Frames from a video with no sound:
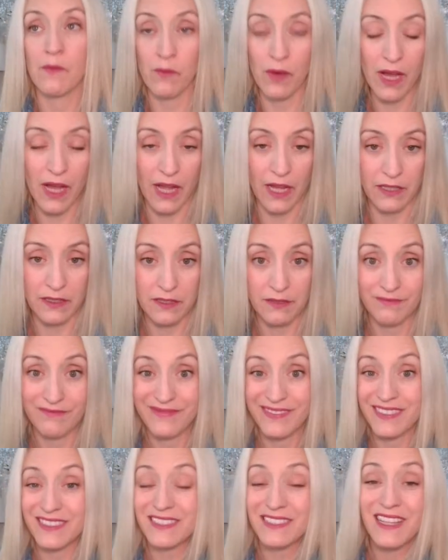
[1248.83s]
but
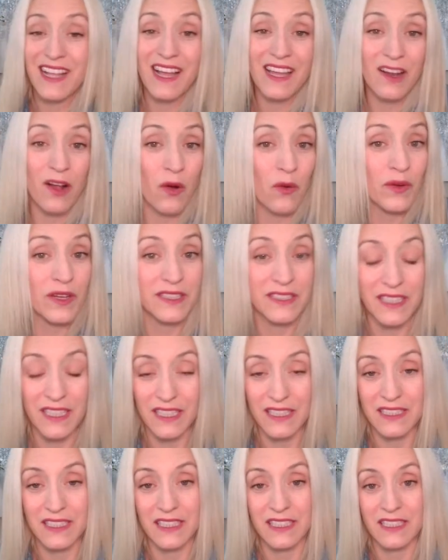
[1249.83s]
it's not always the
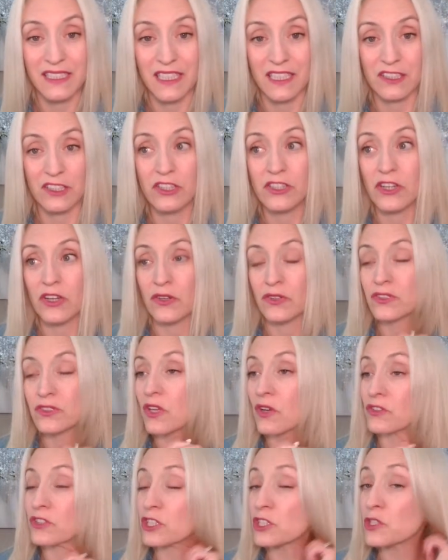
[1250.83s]
easiest thing to do.
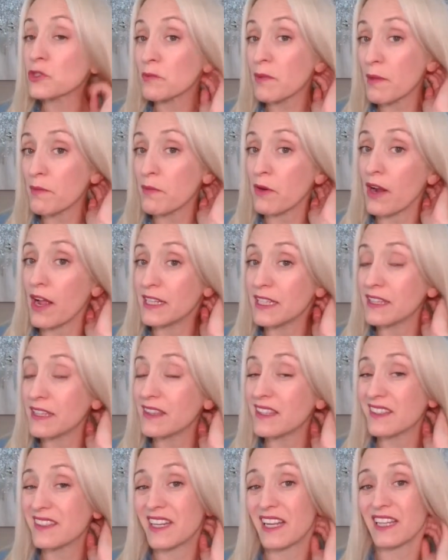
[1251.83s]
So just remember,
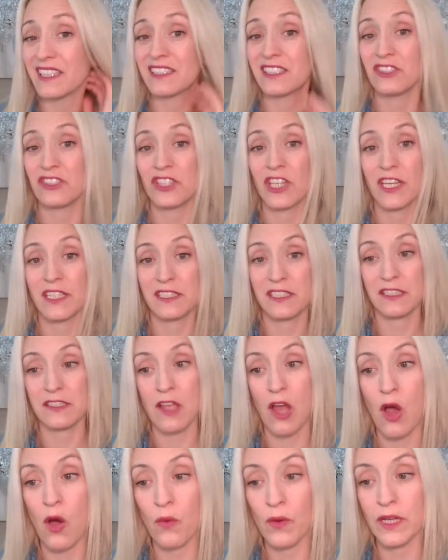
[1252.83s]
anything that I suggest is
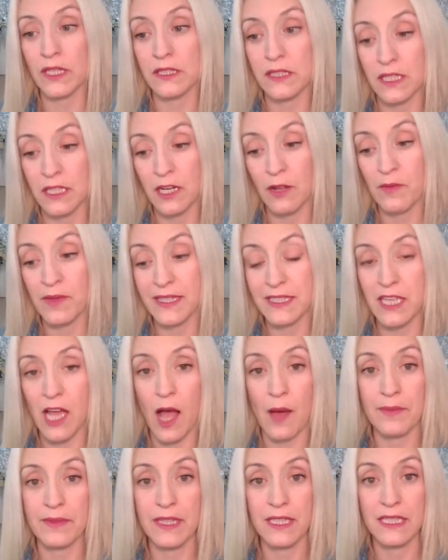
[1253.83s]
always going to be
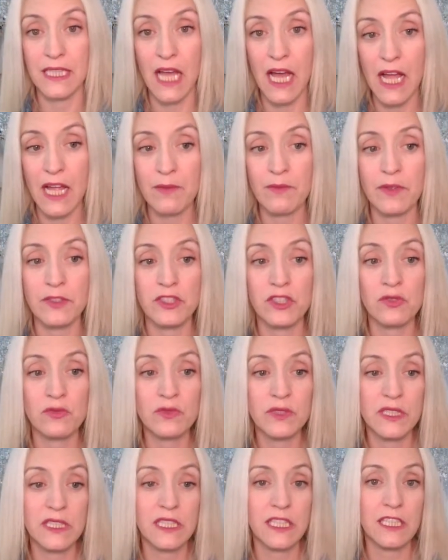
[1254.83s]
top of the line, but you
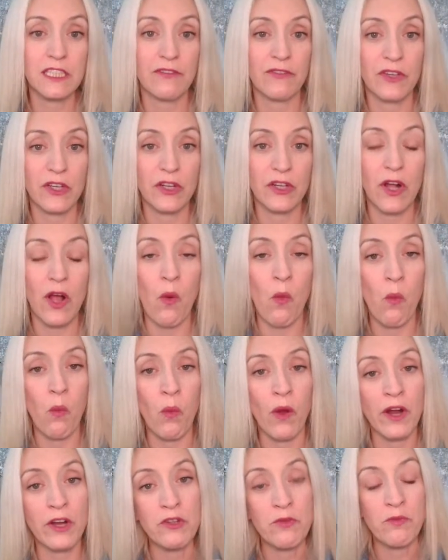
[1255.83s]
really need to figure out
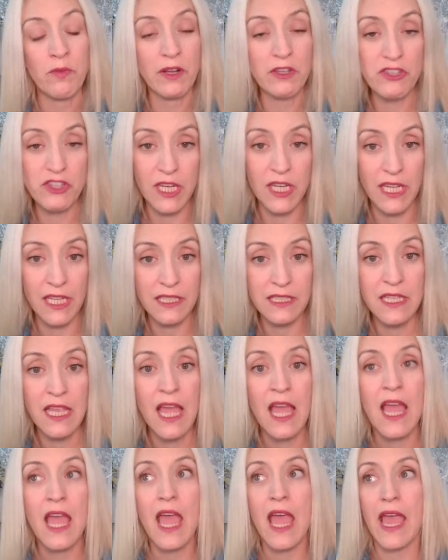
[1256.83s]
where your budget is.
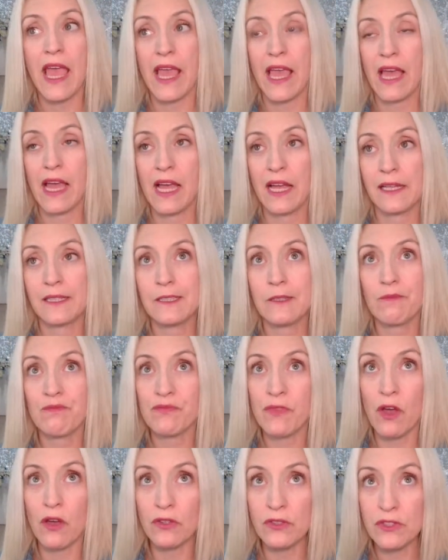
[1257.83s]
And
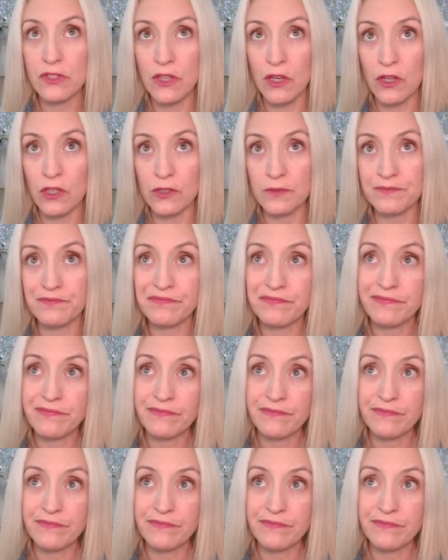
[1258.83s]
also,